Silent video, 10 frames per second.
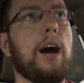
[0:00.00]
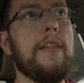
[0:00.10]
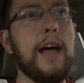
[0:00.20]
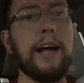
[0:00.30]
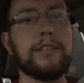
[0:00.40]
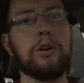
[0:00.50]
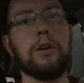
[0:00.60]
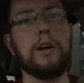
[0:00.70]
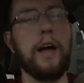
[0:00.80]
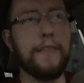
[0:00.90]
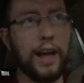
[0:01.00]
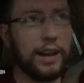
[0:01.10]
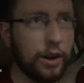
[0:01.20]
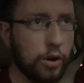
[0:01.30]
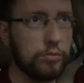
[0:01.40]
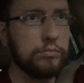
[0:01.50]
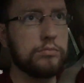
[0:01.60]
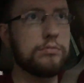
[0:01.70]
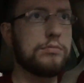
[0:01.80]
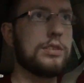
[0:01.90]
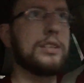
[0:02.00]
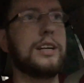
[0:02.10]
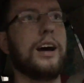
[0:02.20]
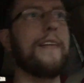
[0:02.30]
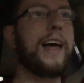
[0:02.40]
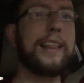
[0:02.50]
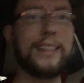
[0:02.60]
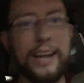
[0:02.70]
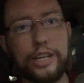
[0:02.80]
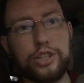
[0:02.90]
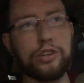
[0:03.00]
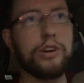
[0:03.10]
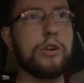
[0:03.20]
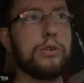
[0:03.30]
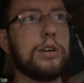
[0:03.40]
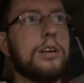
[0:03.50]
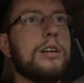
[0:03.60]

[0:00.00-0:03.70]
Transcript: On that to- on that note, on that lecture note,